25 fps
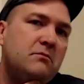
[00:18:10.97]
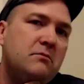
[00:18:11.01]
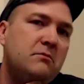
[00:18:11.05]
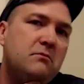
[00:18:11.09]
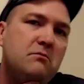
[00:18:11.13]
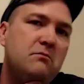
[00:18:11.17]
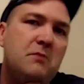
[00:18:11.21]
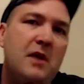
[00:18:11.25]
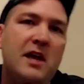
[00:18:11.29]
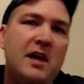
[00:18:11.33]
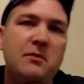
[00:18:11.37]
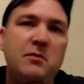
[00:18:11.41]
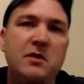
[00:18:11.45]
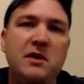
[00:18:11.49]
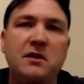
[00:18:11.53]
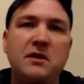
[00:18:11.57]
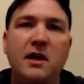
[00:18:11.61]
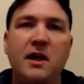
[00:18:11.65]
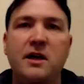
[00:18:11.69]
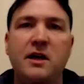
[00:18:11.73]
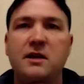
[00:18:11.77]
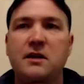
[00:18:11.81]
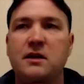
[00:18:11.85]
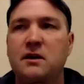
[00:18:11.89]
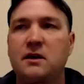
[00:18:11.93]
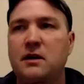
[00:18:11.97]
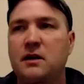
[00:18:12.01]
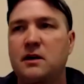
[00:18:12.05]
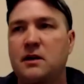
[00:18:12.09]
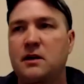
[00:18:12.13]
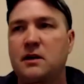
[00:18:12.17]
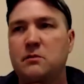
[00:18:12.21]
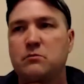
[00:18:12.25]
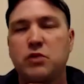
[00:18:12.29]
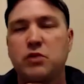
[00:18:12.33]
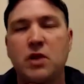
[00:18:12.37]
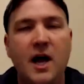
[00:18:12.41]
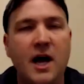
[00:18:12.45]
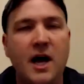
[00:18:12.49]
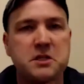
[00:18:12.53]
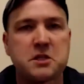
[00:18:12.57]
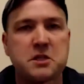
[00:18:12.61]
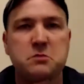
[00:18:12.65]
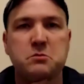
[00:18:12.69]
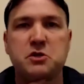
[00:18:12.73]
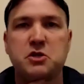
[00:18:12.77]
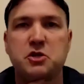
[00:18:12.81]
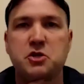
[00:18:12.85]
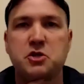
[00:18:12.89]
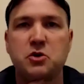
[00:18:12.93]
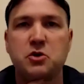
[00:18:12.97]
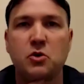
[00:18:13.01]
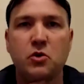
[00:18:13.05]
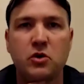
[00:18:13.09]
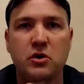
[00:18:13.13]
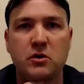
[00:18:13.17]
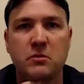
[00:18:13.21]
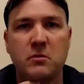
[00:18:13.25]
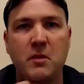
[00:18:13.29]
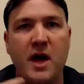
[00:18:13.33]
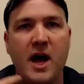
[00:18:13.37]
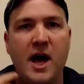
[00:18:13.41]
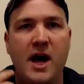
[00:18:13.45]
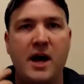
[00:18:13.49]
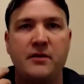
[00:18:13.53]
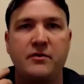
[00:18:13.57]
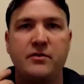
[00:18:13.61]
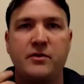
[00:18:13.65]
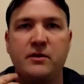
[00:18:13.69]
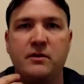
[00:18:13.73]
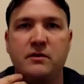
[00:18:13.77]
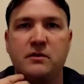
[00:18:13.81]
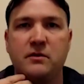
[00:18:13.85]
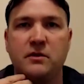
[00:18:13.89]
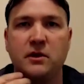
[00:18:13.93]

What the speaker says: maybe like Plasma Storm had,